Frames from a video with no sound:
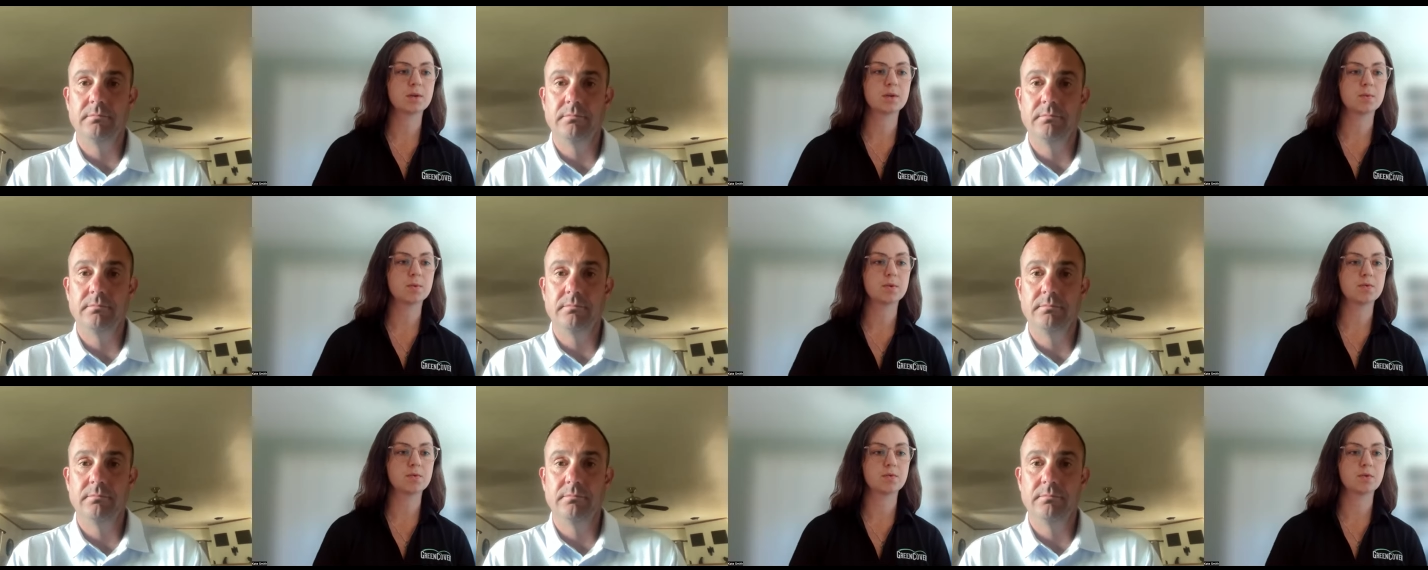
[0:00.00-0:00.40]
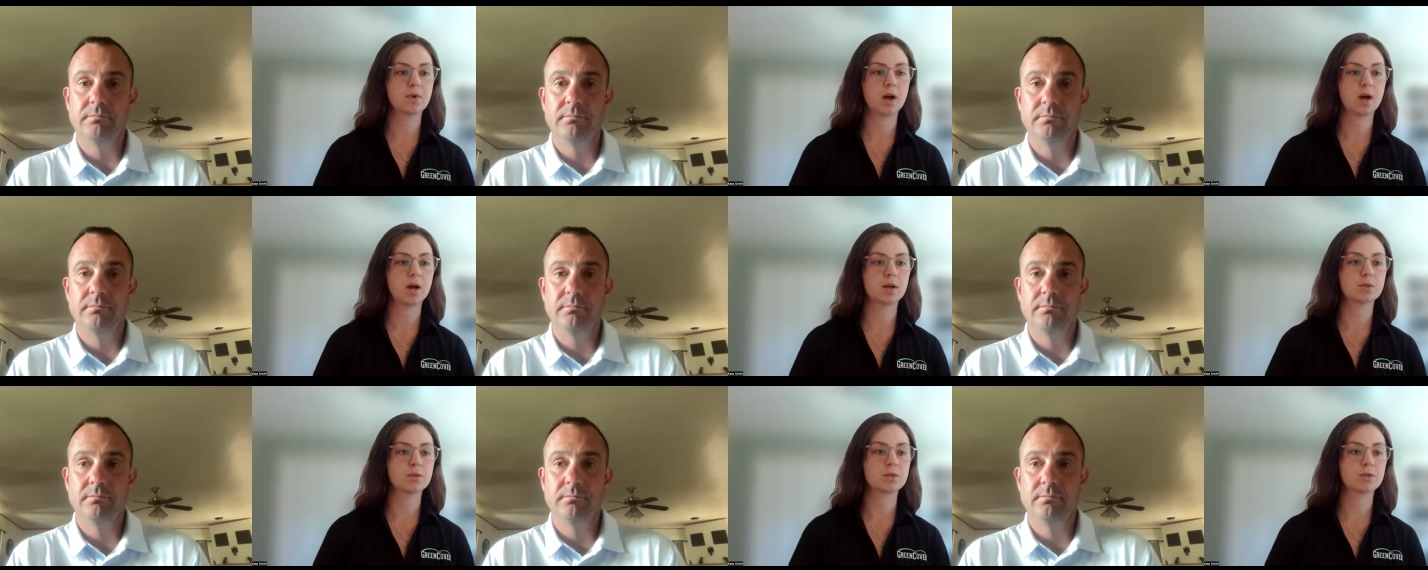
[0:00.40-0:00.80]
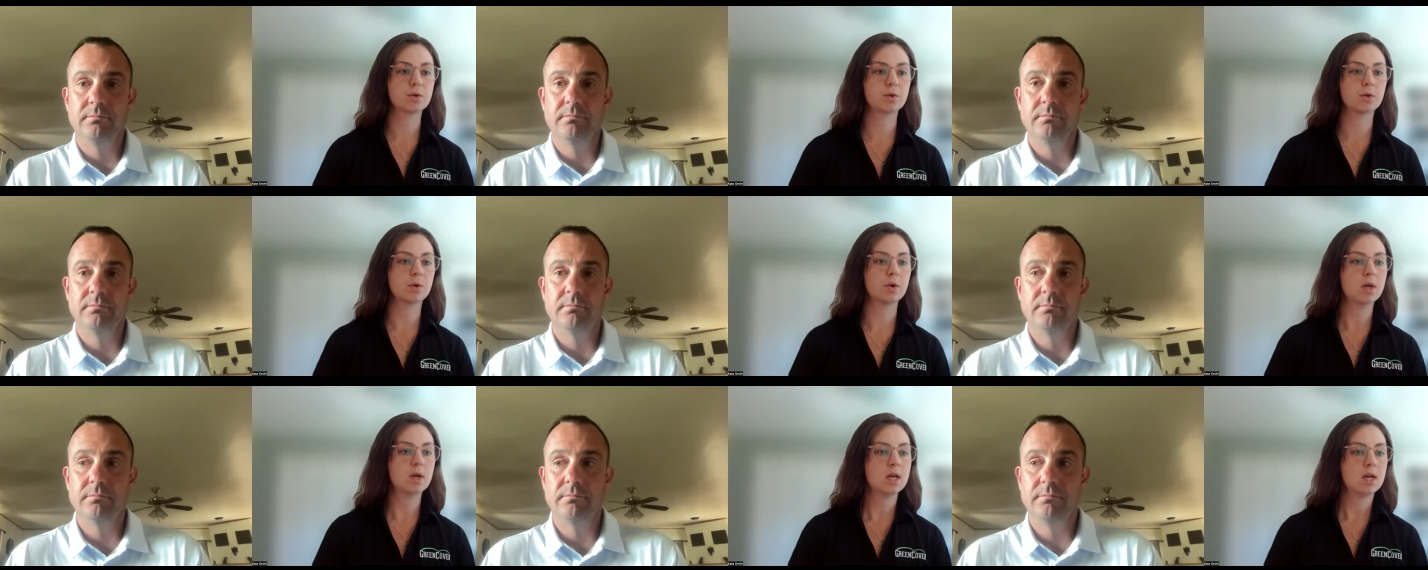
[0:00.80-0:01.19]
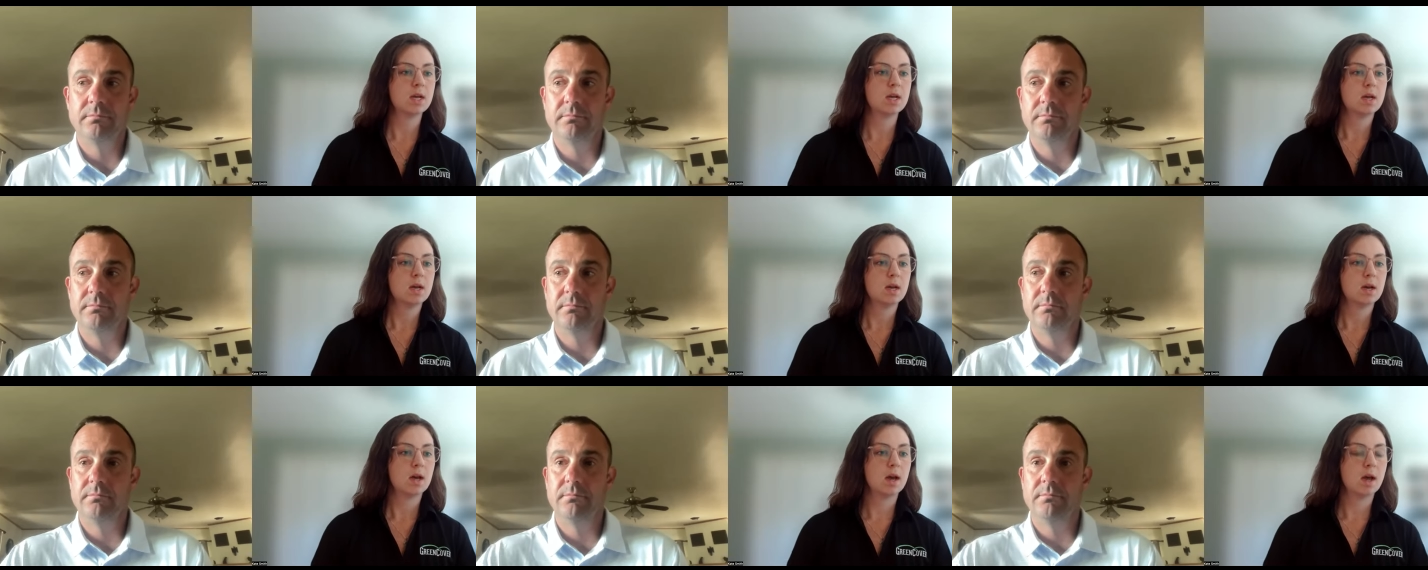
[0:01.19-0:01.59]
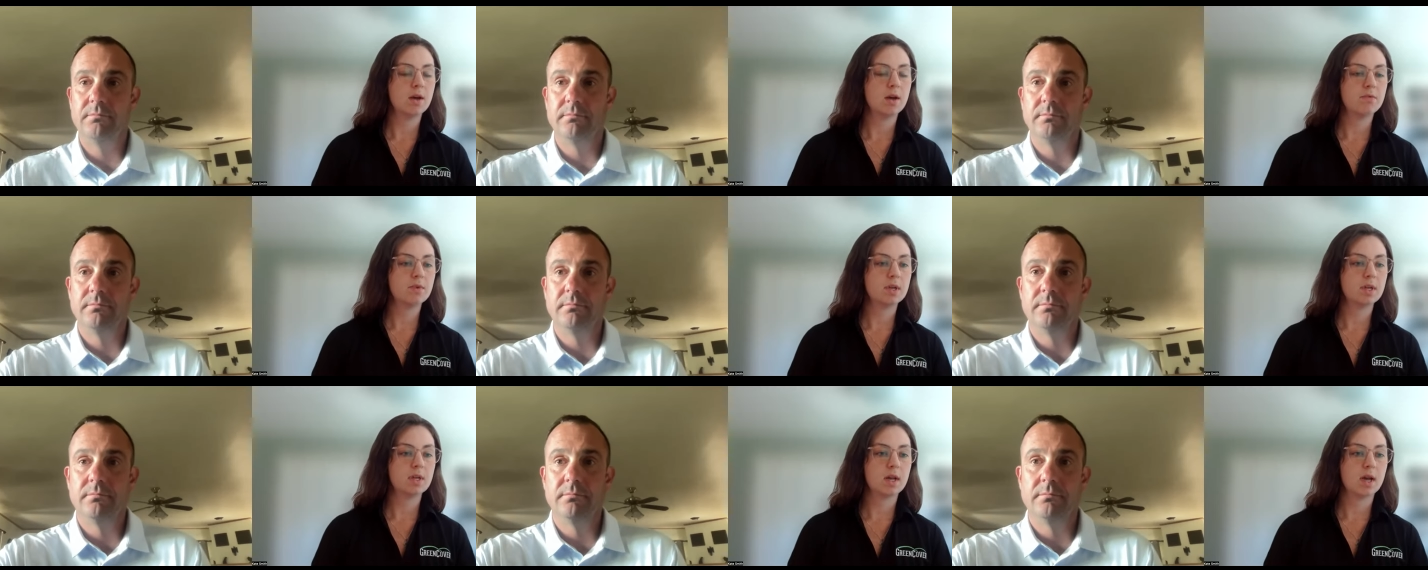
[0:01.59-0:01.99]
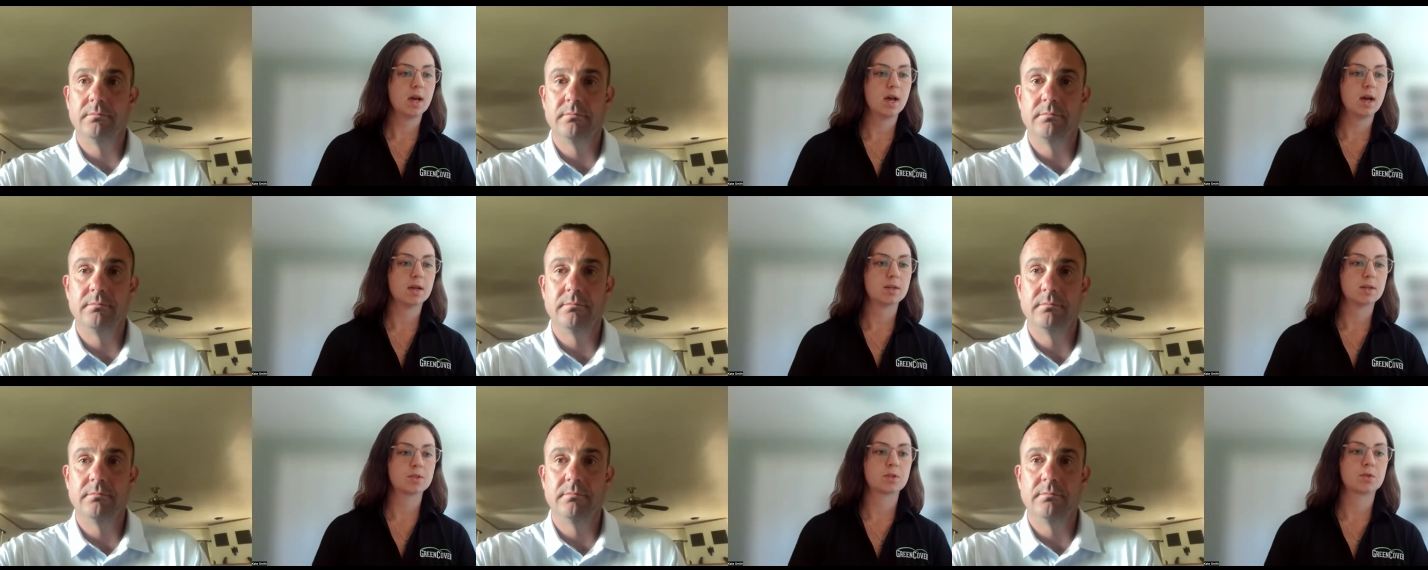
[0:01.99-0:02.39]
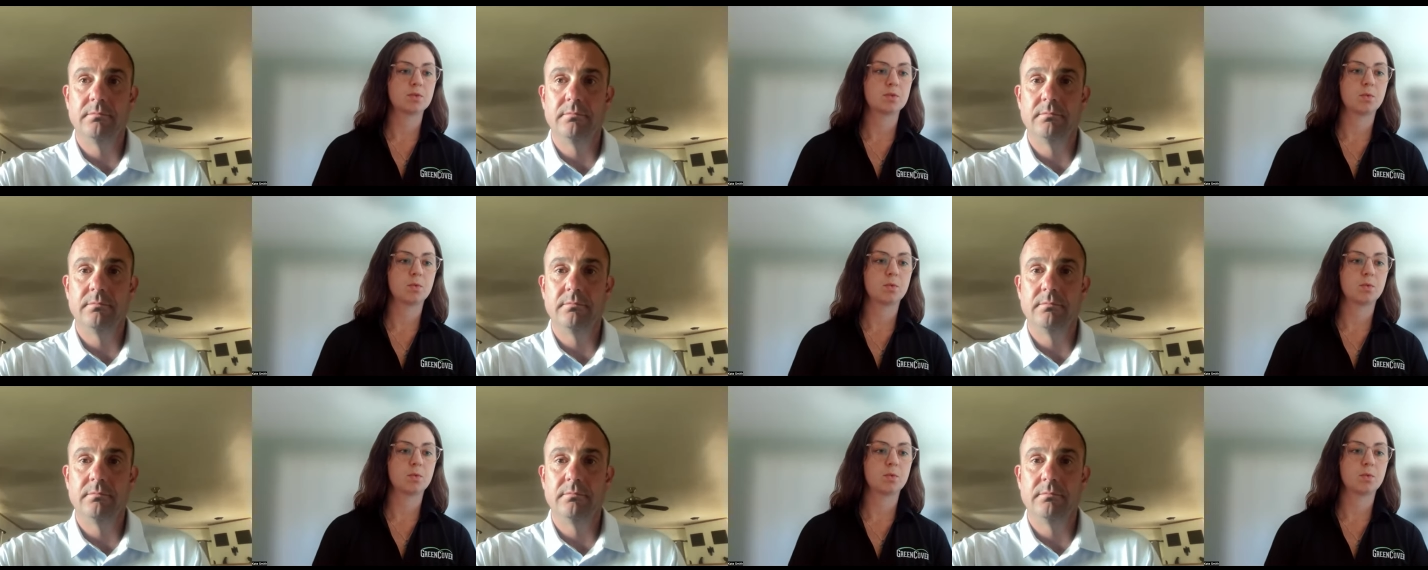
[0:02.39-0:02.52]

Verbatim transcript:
Speaker 1: that we've got. So Evan asked,